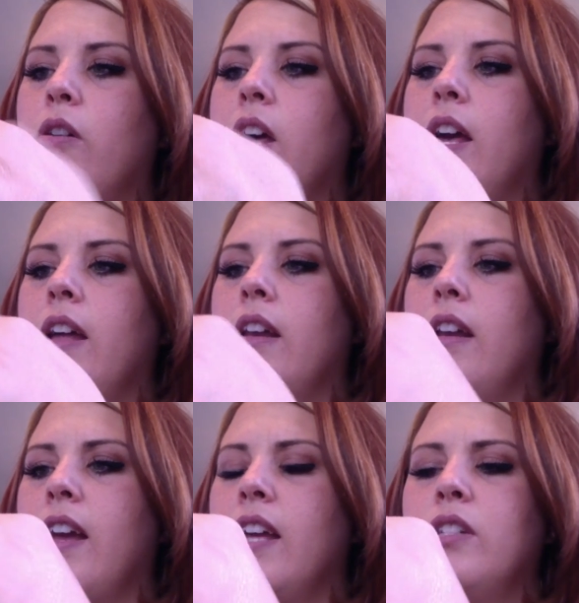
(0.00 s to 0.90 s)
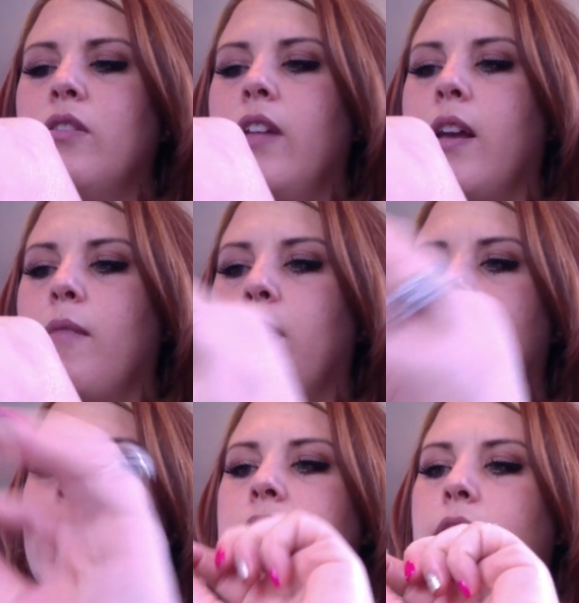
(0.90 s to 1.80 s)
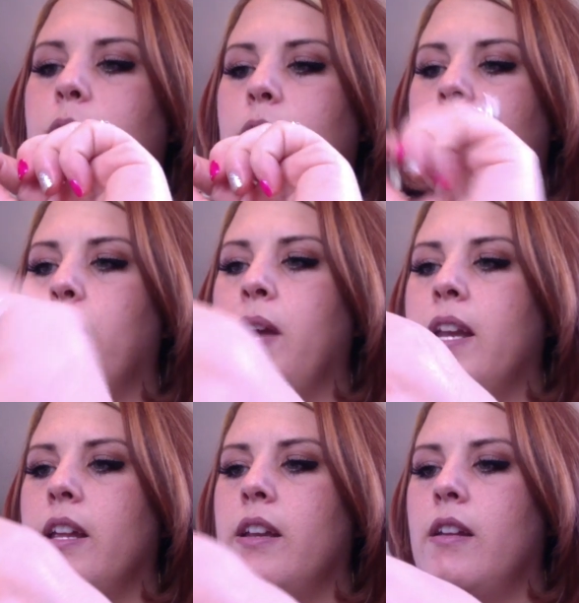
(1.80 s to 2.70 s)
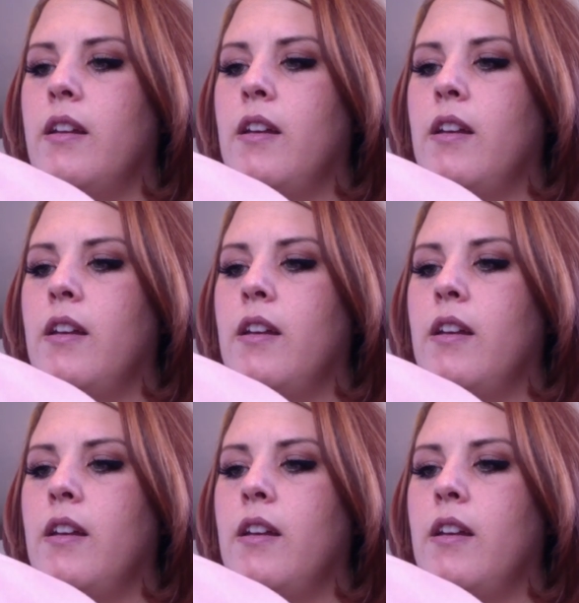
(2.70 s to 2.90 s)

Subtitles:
kit. I guess they're like a plastic with a painted